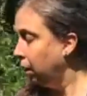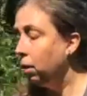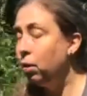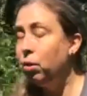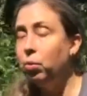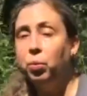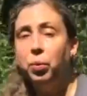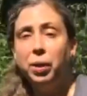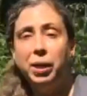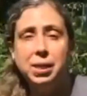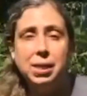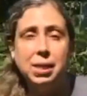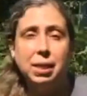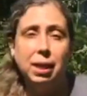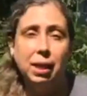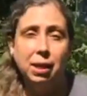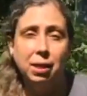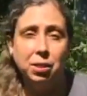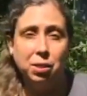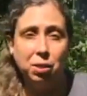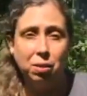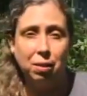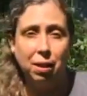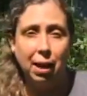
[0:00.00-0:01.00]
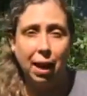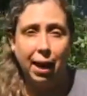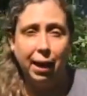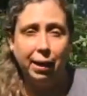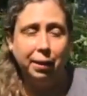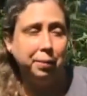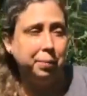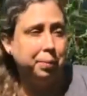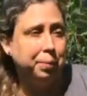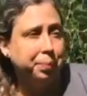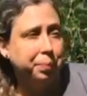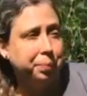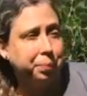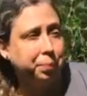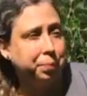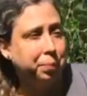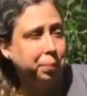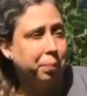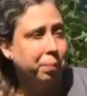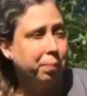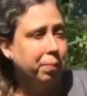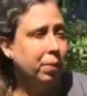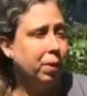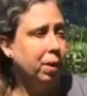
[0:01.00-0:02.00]
The reason I do that
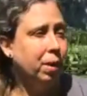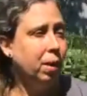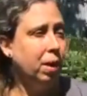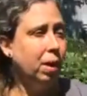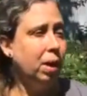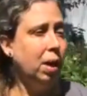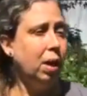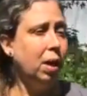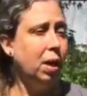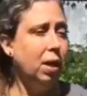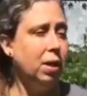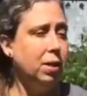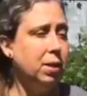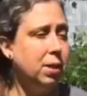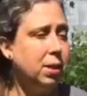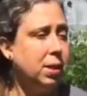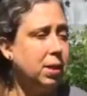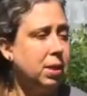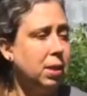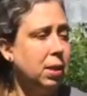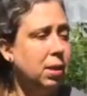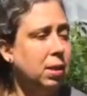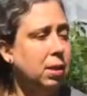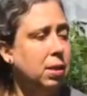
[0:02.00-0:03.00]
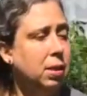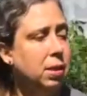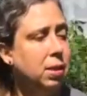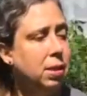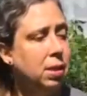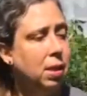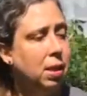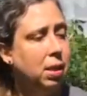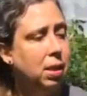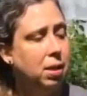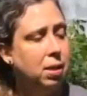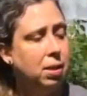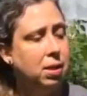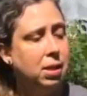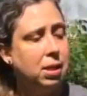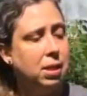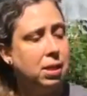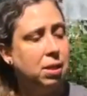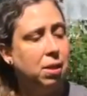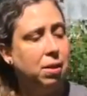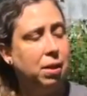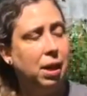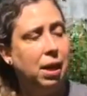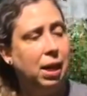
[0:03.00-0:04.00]
is
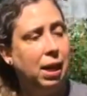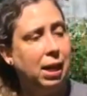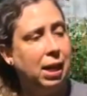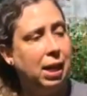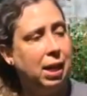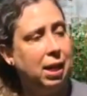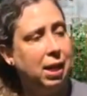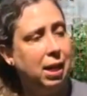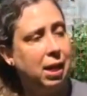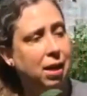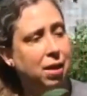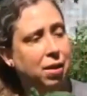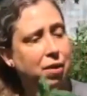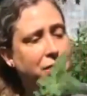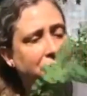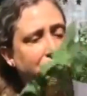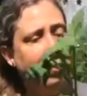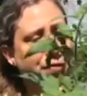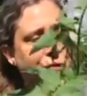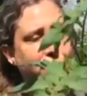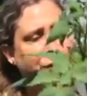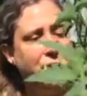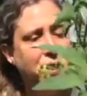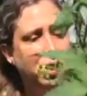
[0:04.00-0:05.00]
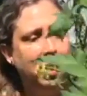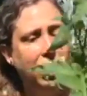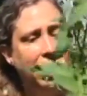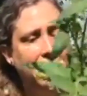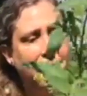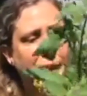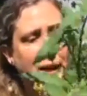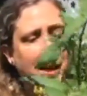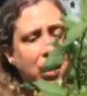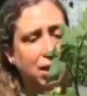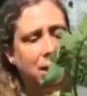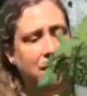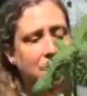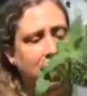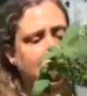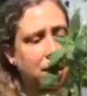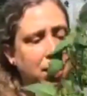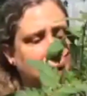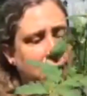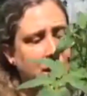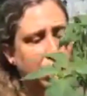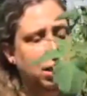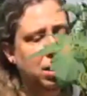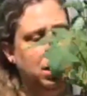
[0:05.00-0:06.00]
so that I can give
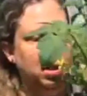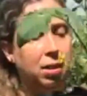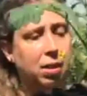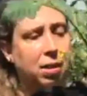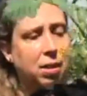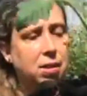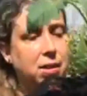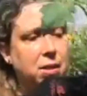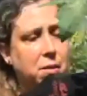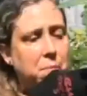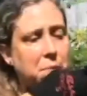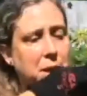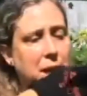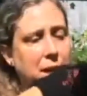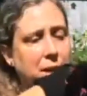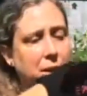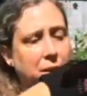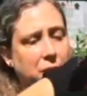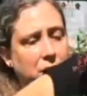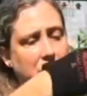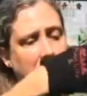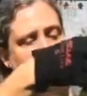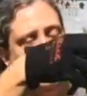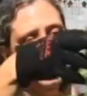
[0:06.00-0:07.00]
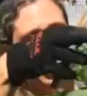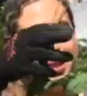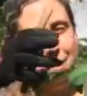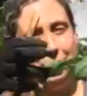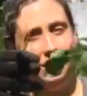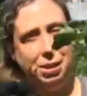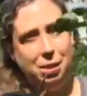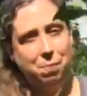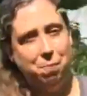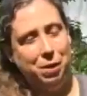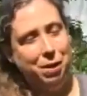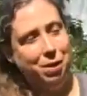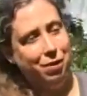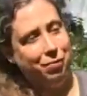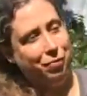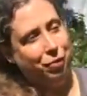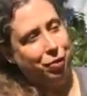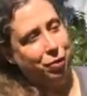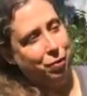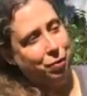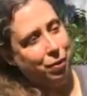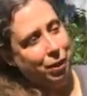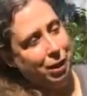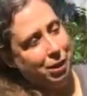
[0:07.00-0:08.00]
the tomatoes, these
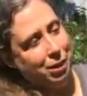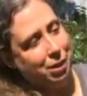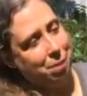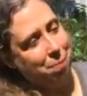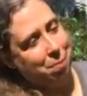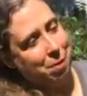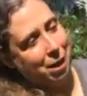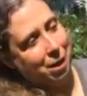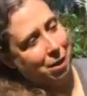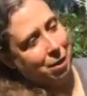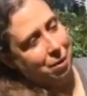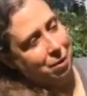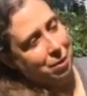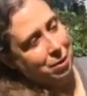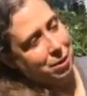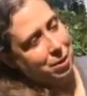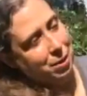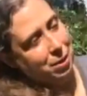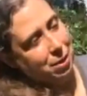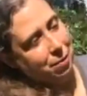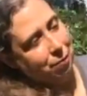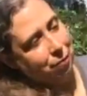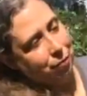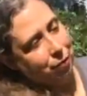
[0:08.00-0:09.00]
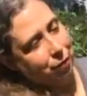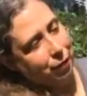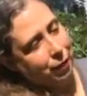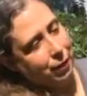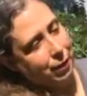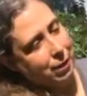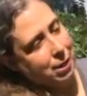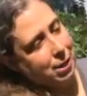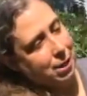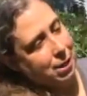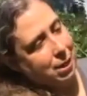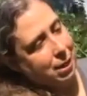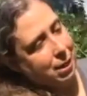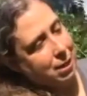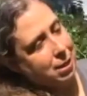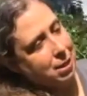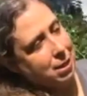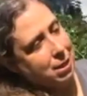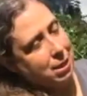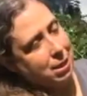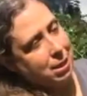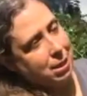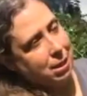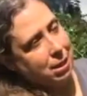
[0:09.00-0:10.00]
beautiful green tomatoes, for
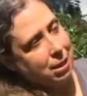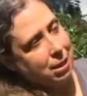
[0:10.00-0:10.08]
instance,